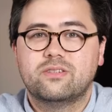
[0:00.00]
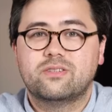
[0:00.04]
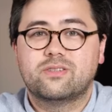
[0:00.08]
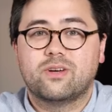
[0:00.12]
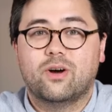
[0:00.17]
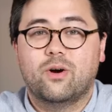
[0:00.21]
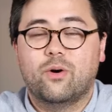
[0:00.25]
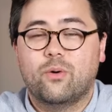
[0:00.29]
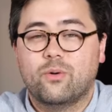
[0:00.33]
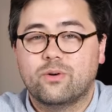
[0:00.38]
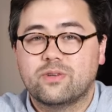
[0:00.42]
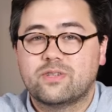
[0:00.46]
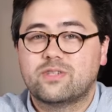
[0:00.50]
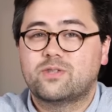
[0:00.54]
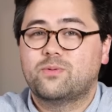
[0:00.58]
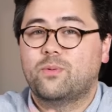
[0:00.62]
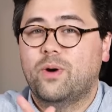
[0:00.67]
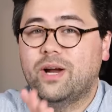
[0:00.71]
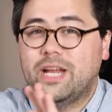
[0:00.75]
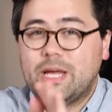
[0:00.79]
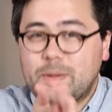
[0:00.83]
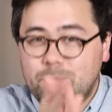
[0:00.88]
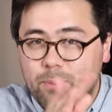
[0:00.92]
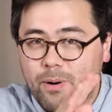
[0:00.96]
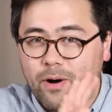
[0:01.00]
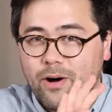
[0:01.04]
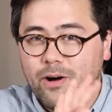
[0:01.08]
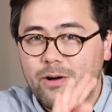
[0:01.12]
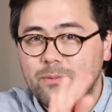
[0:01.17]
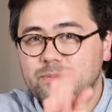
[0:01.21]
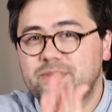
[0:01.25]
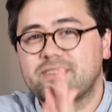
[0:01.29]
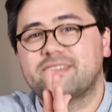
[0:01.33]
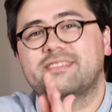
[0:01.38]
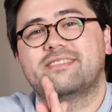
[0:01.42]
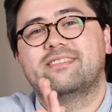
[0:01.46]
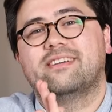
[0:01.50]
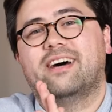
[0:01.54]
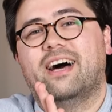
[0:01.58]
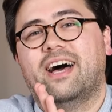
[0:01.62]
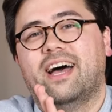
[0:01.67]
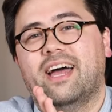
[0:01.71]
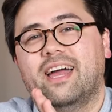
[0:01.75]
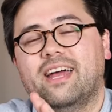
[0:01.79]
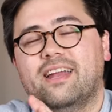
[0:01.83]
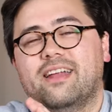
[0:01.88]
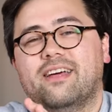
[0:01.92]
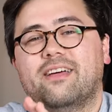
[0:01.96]
So sweaty palms
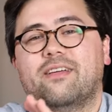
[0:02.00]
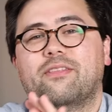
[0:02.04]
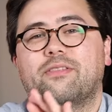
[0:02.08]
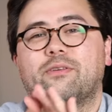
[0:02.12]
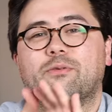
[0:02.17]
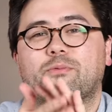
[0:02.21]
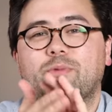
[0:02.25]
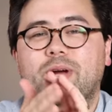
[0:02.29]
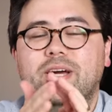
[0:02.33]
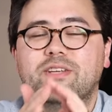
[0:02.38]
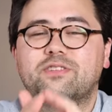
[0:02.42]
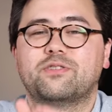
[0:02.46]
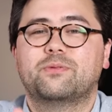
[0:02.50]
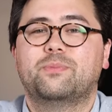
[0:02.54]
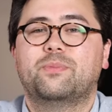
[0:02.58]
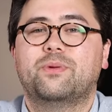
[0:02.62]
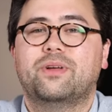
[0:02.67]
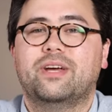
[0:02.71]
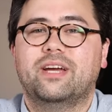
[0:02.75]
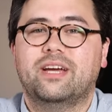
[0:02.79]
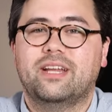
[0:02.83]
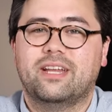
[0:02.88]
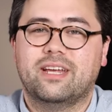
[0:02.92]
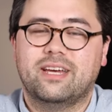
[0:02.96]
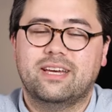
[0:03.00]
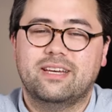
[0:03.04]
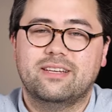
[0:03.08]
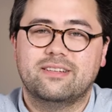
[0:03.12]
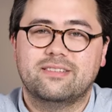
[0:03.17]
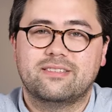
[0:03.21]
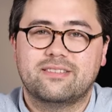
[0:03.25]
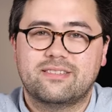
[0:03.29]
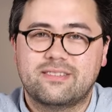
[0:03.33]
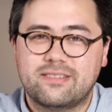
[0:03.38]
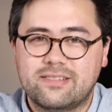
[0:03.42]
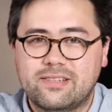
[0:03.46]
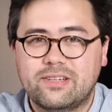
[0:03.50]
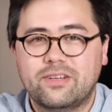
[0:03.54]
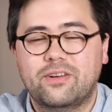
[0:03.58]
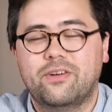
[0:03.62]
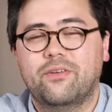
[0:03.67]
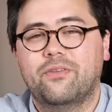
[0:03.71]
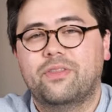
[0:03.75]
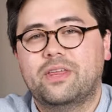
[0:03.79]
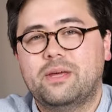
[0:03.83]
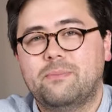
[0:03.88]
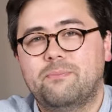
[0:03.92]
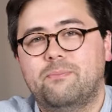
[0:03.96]
aside, the Razer Blade is
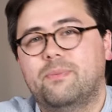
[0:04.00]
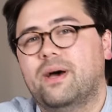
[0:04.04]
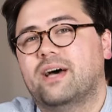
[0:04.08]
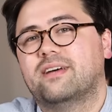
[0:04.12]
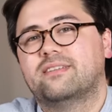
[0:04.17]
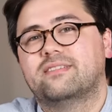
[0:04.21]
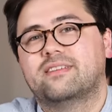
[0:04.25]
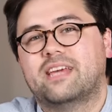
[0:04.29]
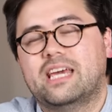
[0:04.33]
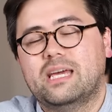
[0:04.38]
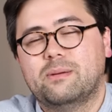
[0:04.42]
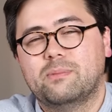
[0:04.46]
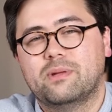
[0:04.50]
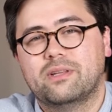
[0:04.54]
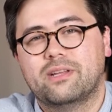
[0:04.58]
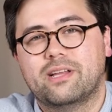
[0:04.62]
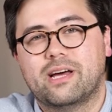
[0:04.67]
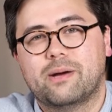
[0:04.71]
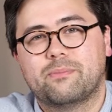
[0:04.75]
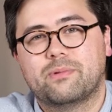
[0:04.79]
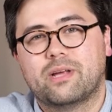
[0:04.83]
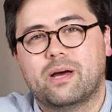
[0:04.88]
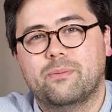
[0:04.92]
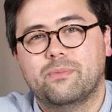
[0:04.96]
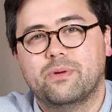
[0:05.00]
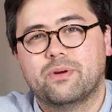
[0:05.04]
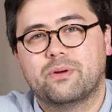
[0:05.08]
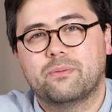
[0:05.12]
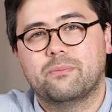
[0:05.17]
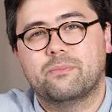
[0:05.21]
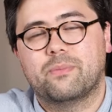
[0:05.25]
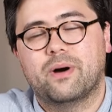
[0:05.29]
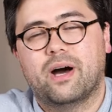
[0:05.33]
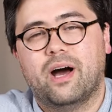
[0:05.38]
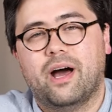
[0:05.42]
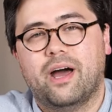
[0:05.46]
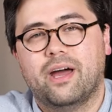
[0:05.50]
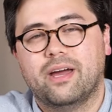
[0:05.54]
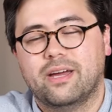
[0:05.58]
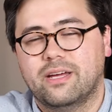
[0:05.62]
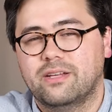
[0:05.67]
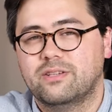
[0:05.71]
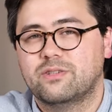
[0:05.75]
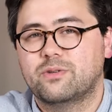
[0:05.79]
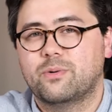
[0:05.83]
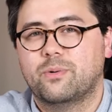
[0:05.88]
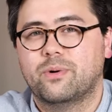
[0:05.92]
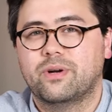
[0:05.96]
still the best gaming laptop you can buy
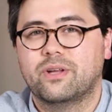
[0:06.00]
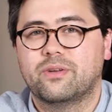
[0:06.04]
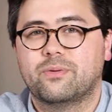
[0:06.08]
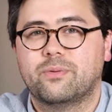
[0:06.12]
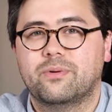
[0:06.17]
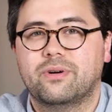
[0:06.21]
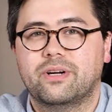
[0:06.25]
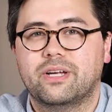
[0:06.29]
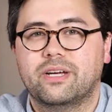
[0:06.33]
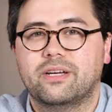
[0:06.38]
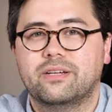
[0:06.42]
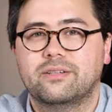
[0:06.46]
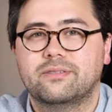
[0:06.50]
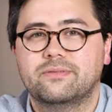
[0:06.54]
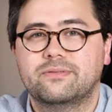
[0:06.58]
in 2020.